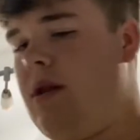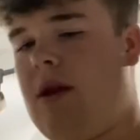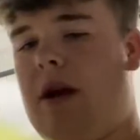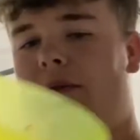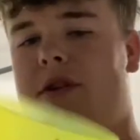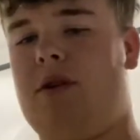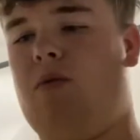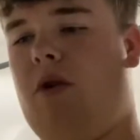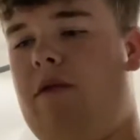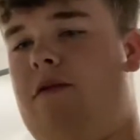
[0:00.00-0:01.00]
and obviously
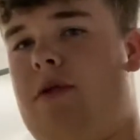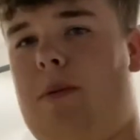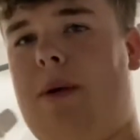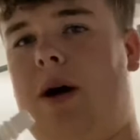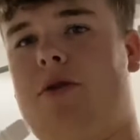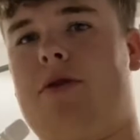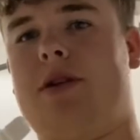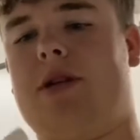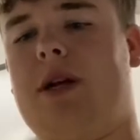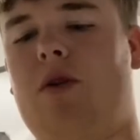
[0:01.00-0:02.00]
one for the powder
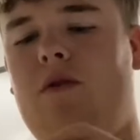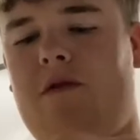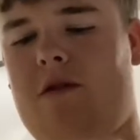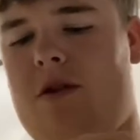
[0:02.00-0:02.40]
itself.